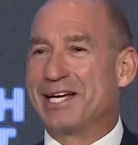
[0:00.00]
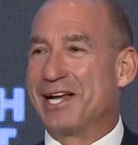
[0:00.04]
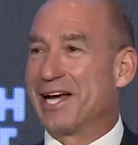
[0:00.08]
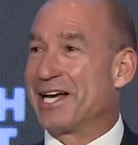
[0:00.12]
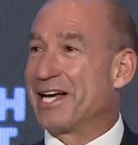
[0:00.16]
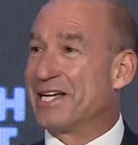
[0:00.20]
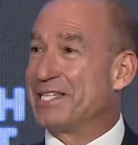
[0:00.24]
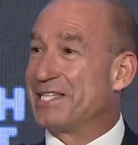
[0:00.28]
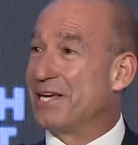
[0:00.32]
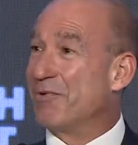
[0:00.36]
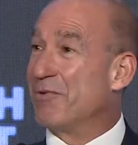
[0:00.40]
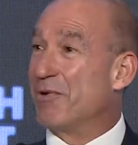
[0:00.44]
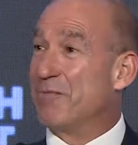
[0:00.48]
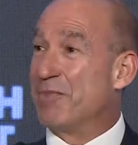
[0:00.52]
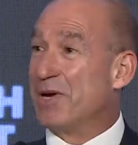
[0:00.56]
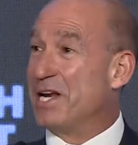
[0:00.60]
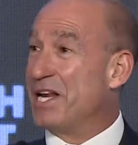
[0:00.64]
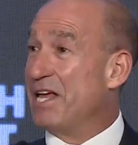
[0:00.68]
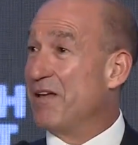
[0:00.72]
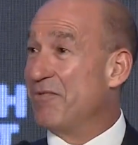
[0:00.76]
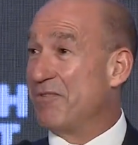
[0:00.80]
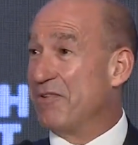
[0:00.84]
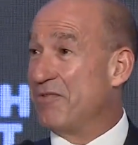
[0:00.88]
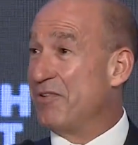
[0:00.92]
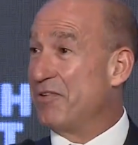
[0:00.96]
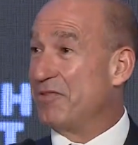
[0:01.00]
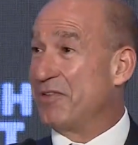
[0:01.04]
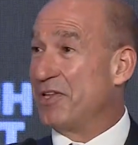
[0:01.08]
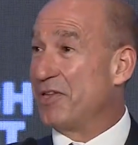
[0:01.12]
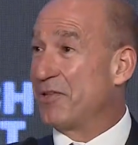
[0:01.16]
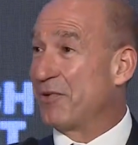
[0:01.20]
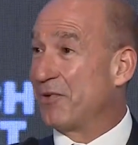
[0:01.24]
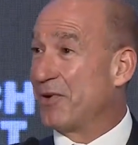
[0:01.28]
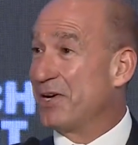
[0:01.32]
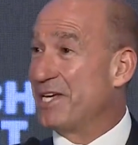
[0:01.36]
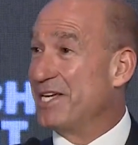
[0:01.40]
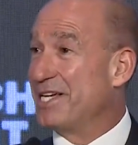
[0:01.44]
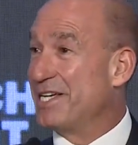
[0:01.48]
Like I said, we've been here for
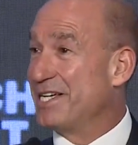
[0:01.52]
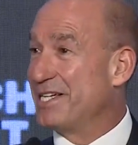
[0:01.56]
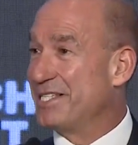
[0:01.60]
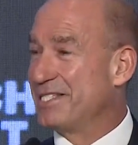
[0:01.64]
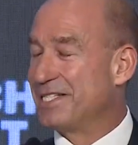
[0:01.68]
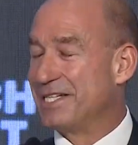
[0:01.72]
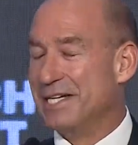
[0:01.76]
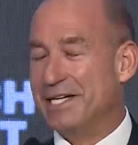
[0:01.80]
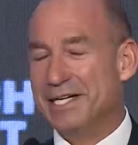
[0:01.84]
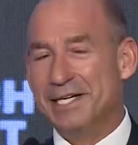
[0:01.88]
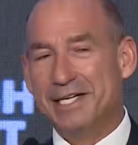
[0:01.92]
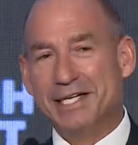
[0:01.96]
53 years.